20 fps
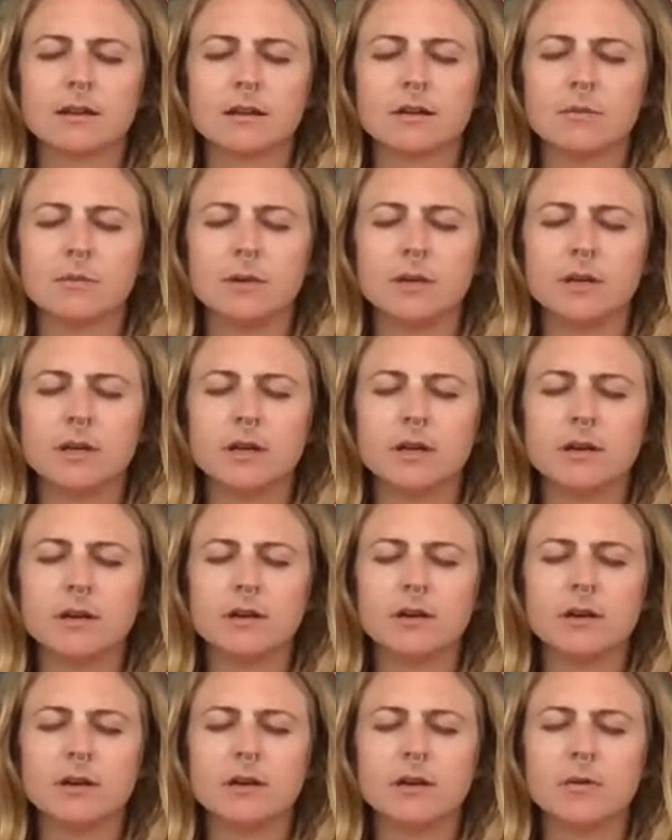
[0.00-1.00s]
I'm going
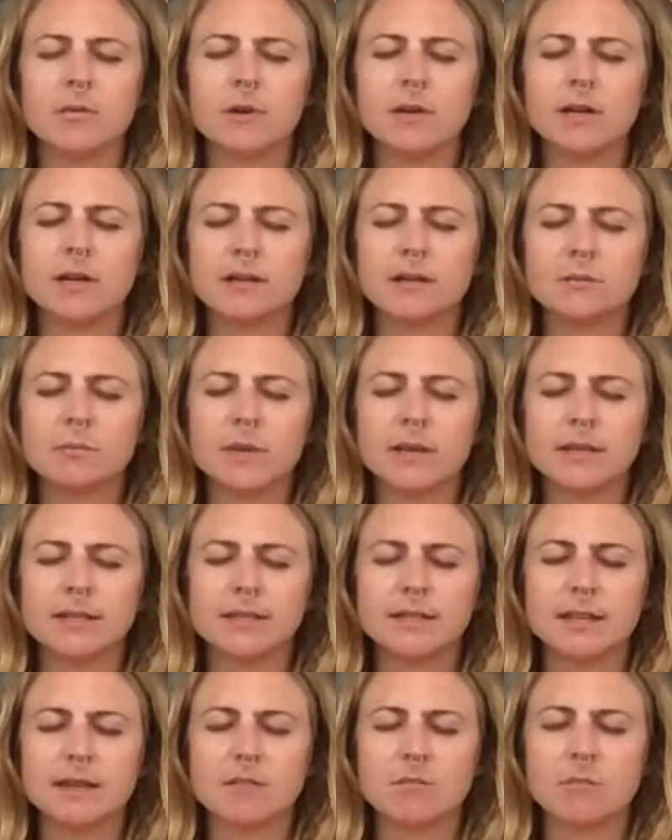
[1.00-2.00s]
to go a little
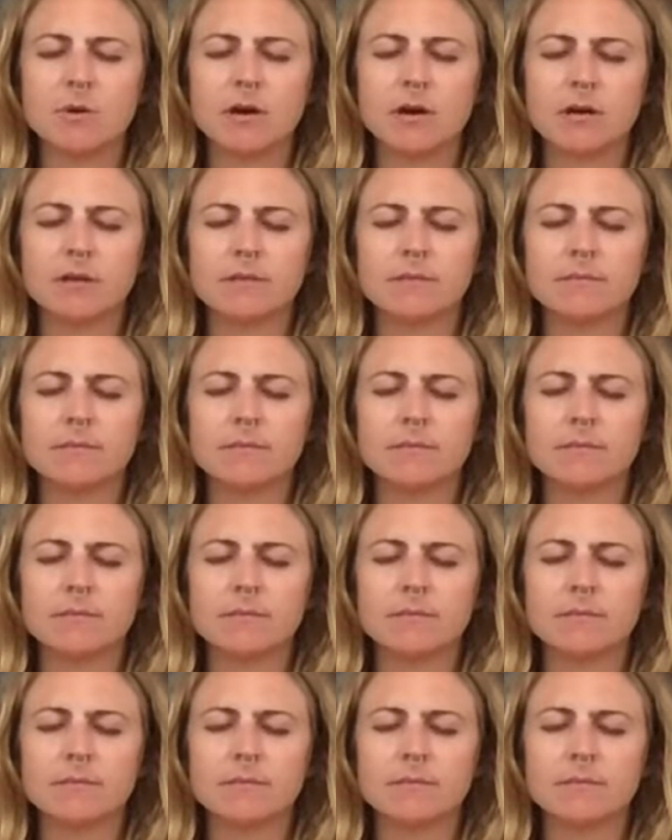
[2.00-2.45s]
bit deeper